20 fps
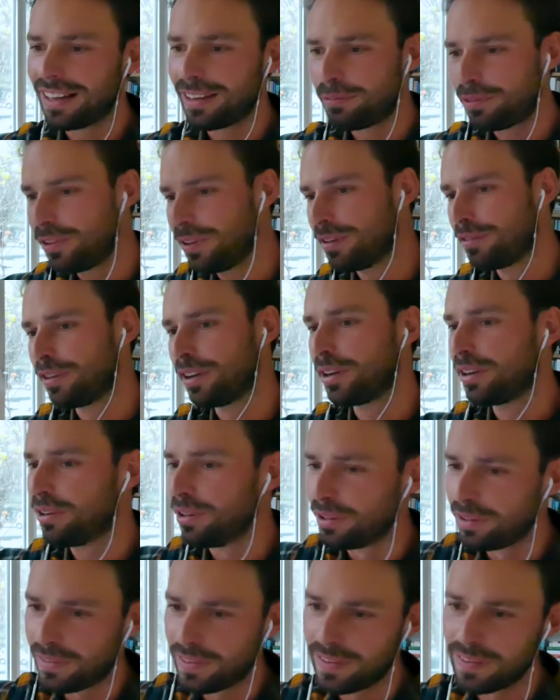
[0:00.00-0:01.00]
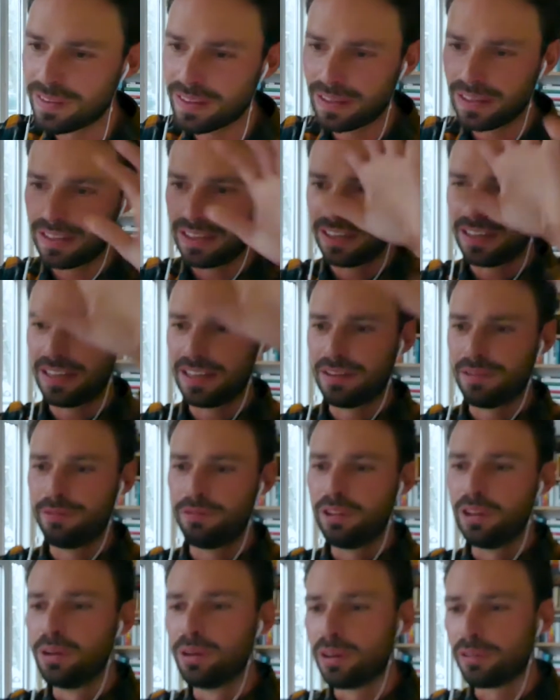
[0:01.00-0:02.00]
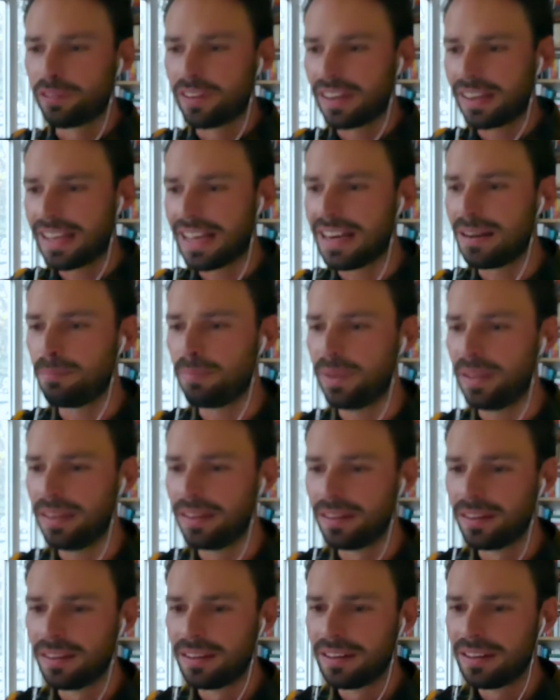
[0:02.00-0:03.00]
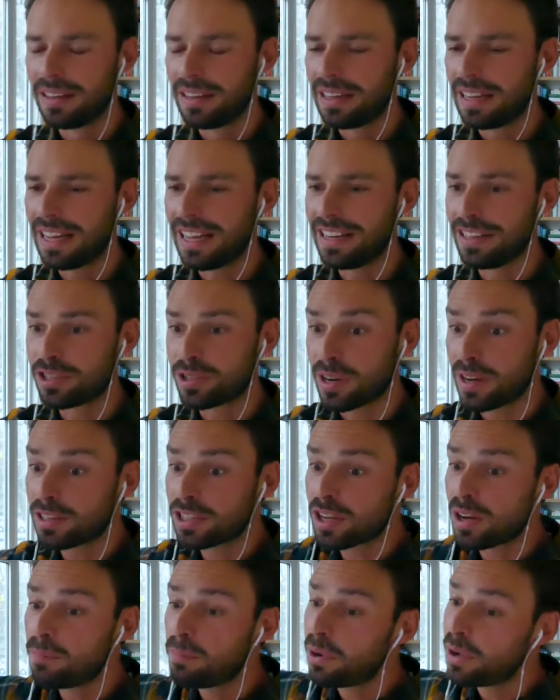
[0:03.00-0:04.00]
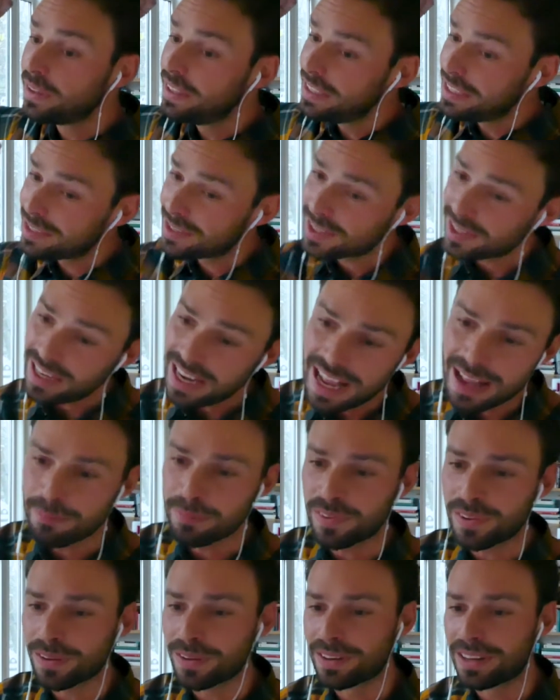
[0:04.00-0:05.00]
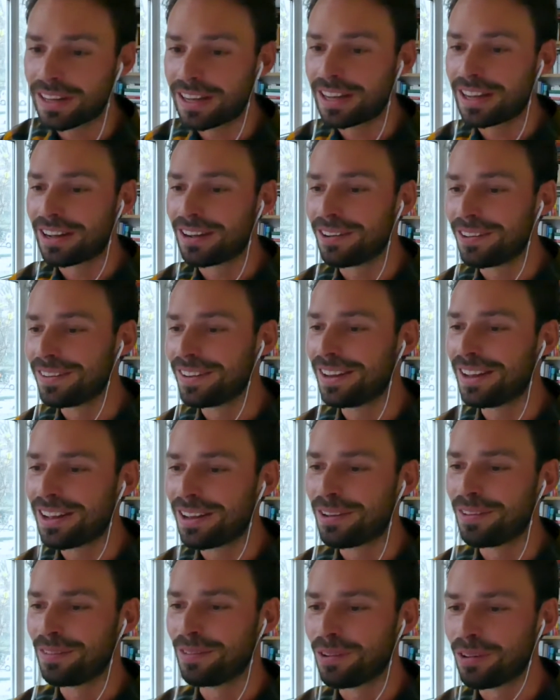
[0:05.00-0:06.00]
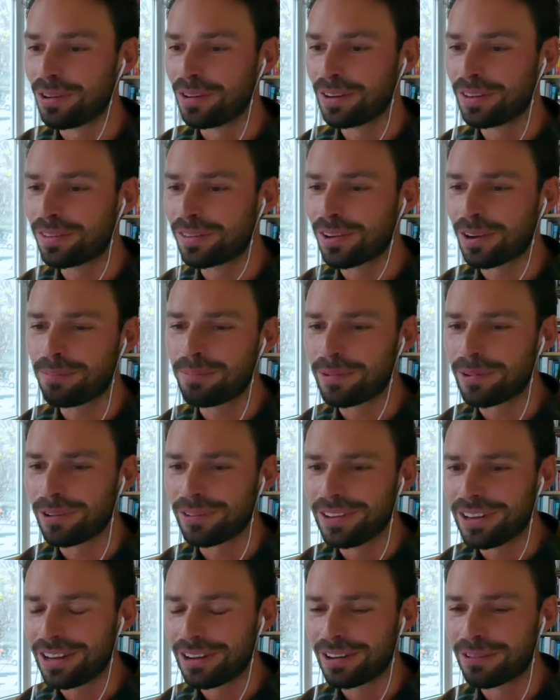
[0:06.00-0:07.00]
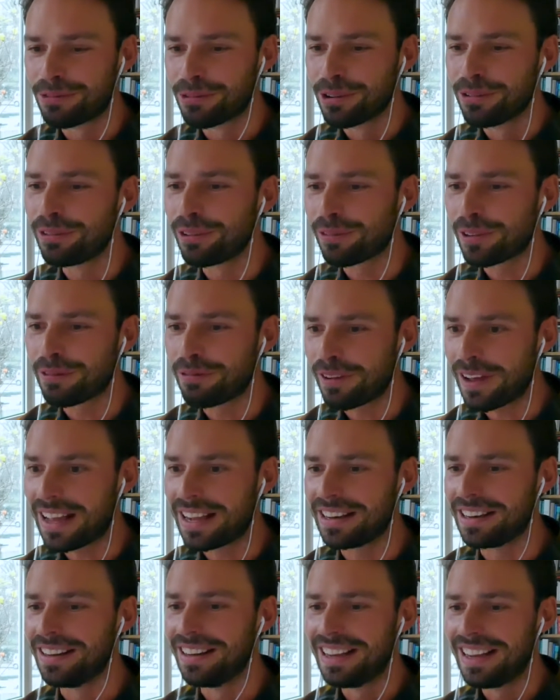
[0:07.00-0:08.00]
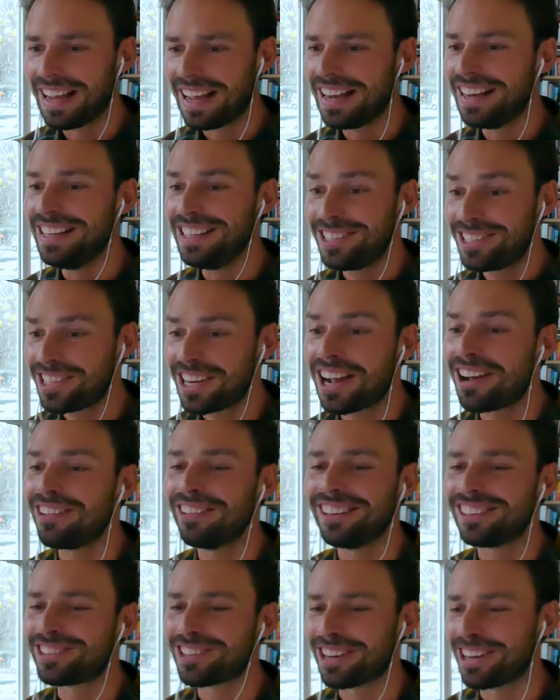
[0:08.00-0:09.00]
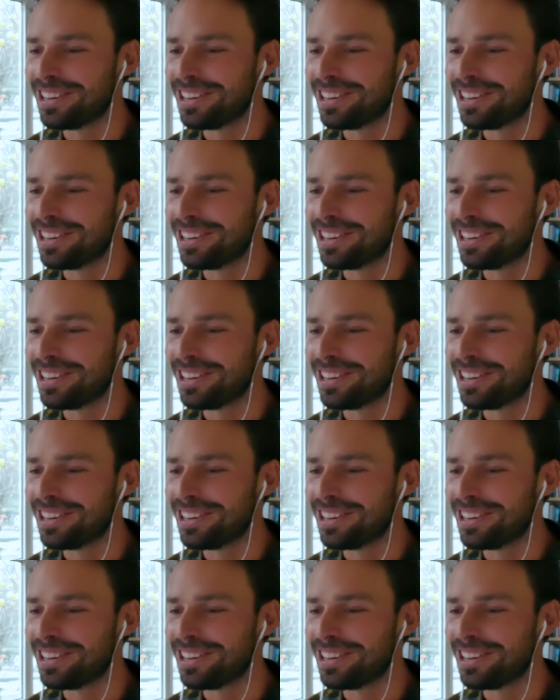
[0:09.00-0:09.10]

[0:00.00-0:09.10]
to have a good view of the canopy. And so at some point he slammed on the roof of the van, and he shouted. So I